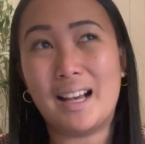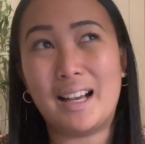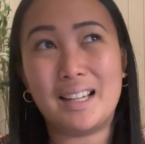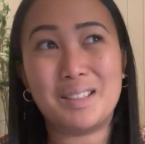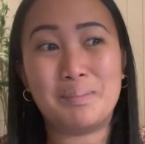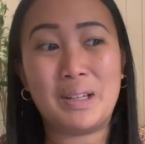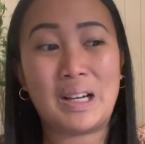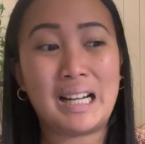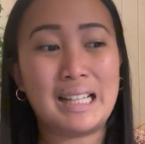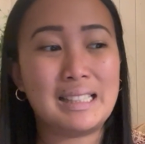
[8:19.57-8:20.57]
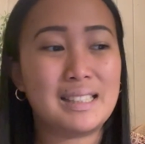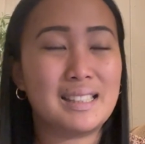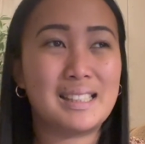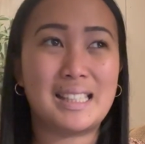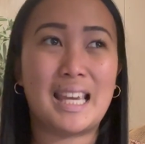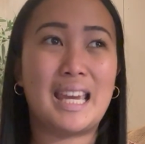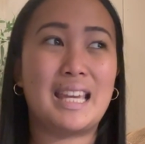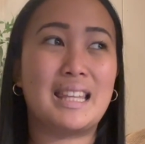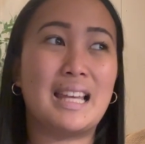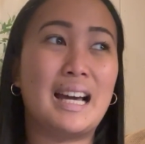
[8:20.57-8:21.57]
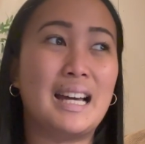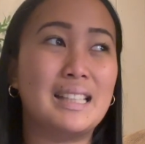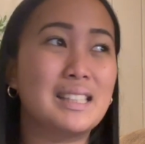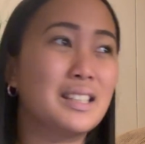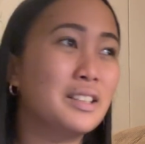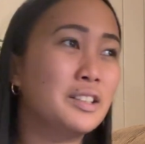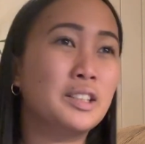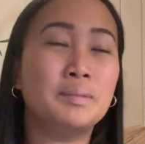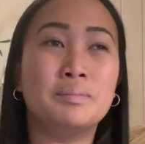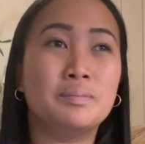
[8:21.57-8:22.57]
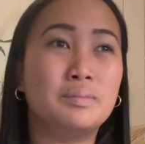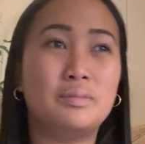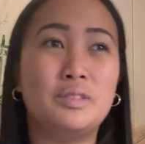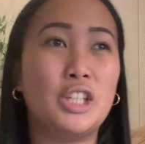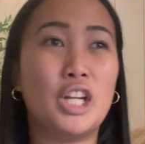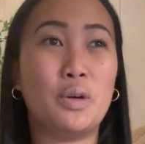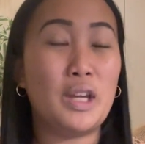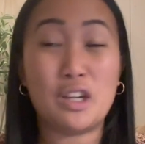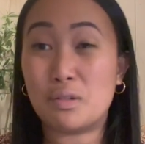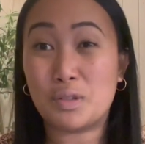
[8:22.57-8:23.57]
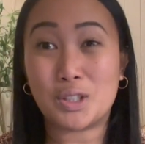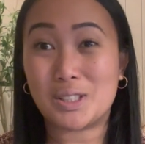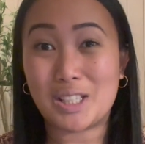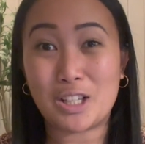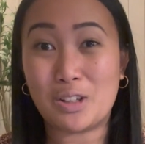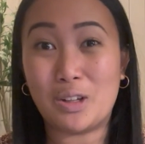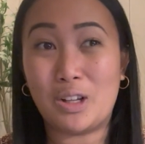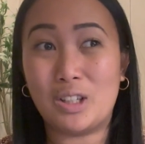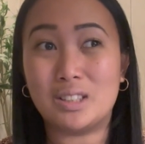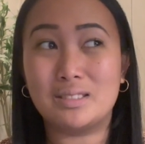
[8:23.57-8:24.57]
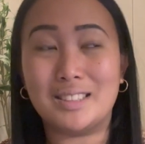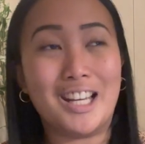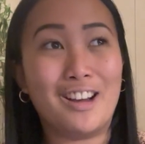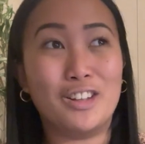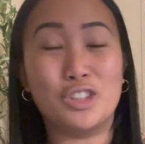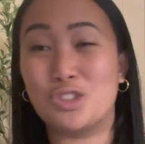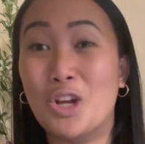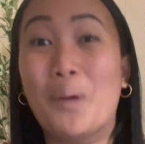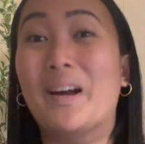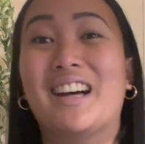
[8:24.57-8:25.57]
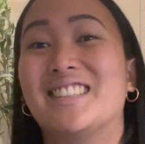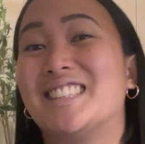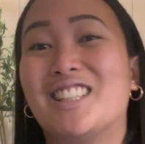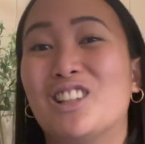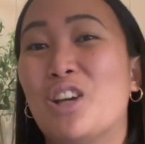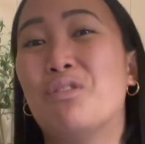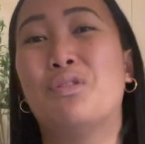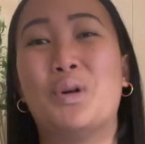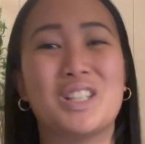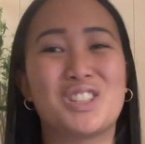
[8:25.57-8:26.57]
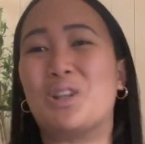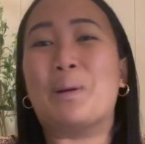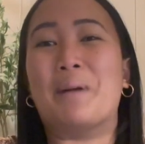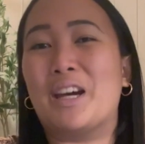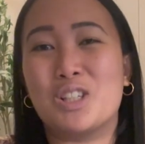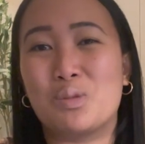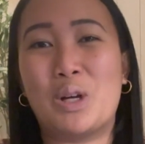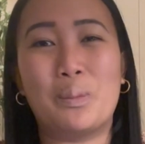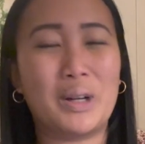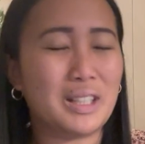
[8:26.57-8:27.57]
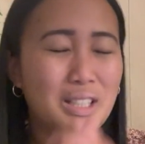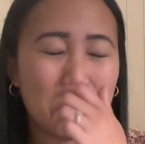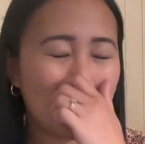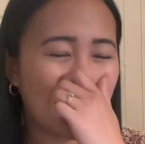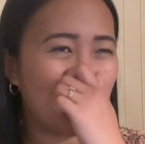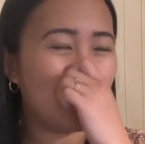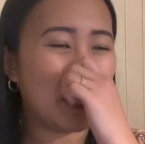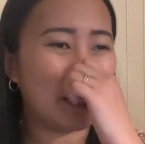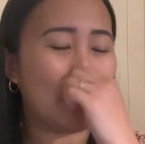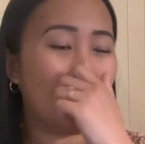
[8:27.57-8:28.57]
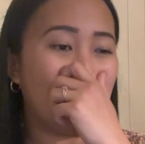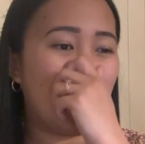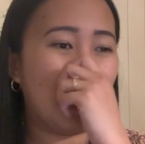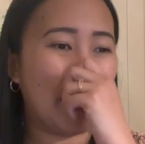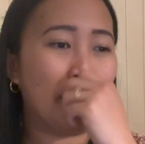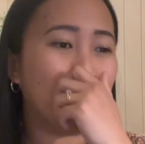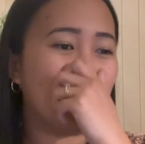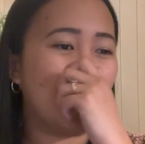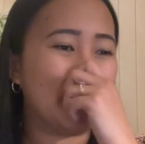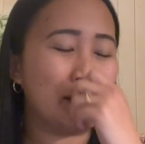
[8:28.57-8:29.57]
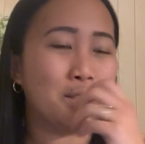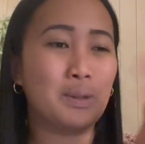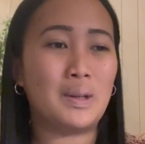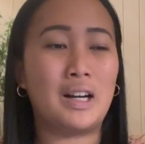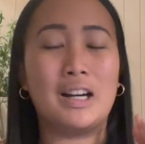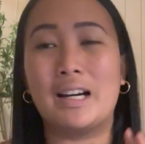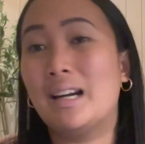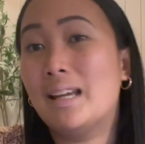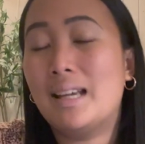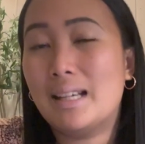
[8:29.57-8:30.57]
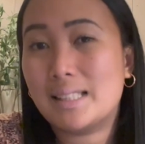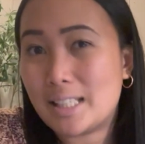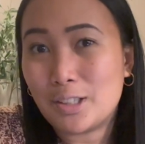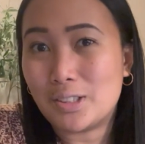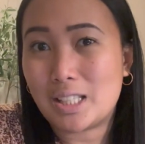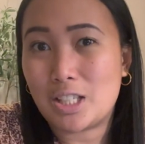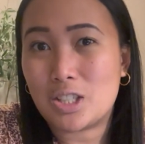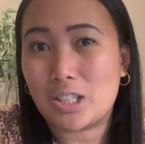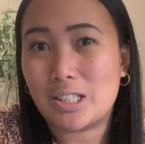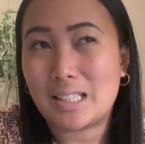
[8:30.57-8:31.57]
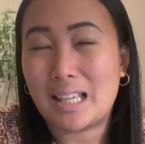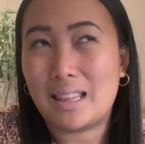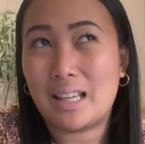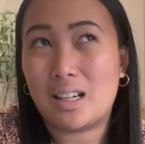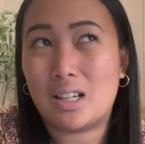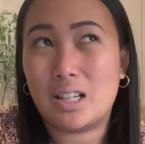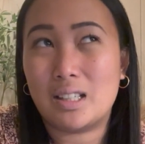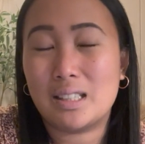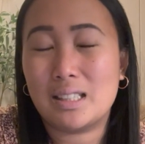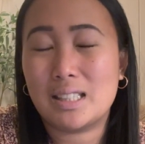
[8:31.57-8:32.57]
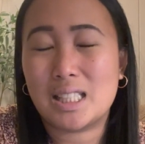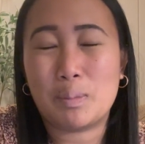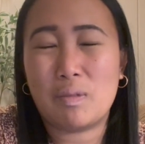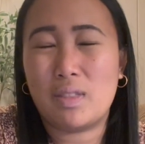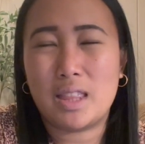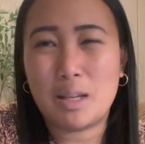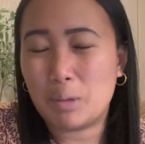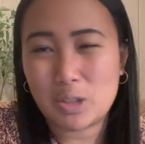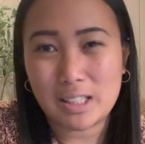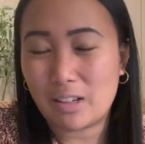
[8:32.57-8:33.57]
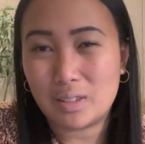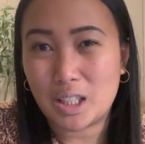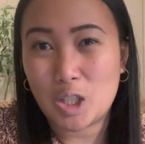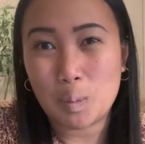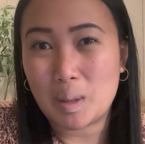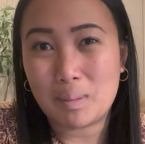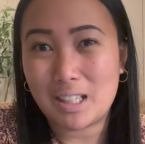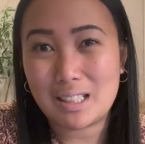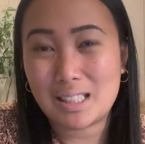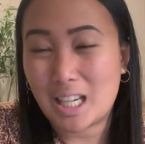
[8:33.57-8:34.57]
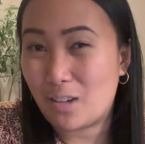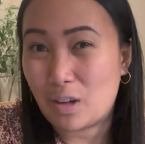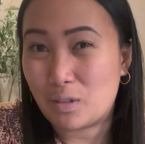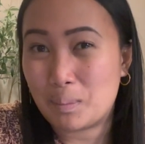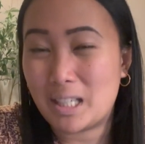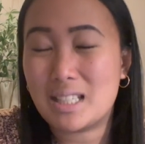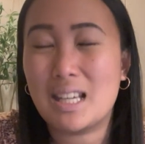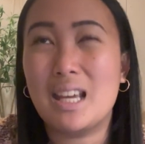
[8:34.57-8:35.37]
I am not saying that, you know, if you're single, you know, there's no one else to live for, so you might as well work. No, not at all. I have friends who are single teachers and they are some of the most lovely human beings I have ever met.